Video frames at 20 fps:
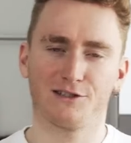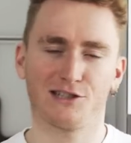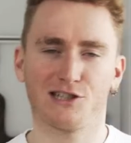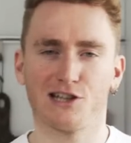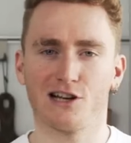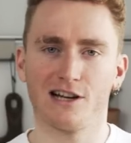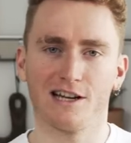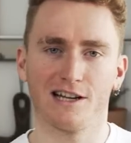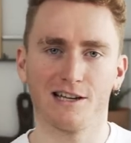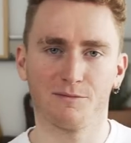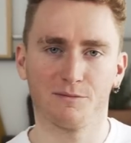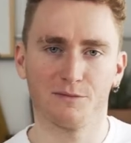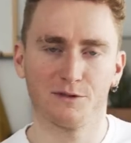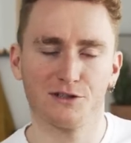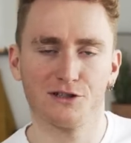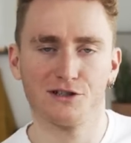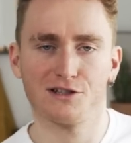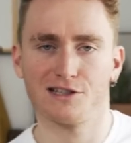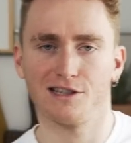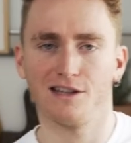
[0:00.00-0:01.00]
it's time
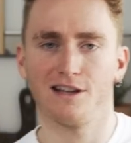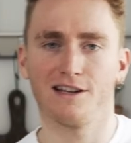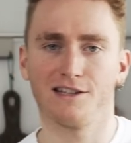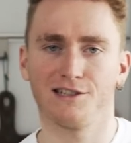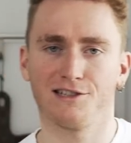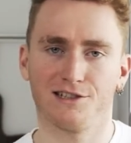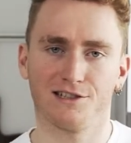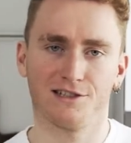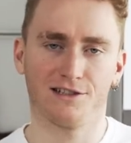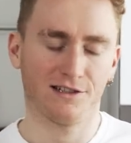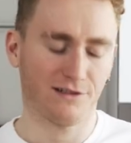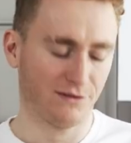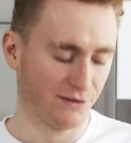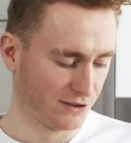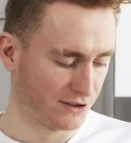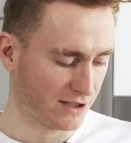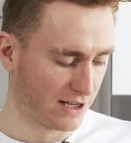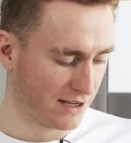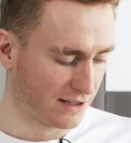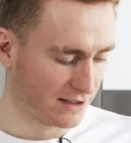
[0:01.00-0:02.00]
to slice
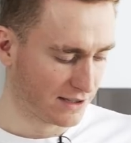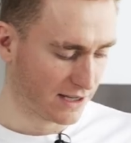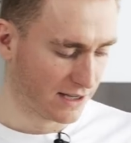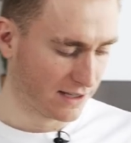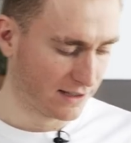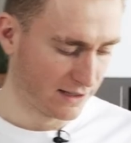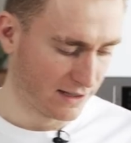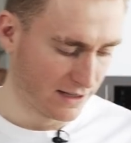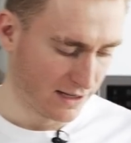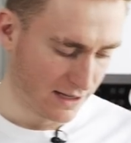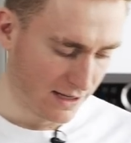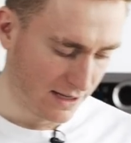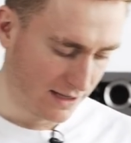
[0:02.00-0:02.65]
the seitan.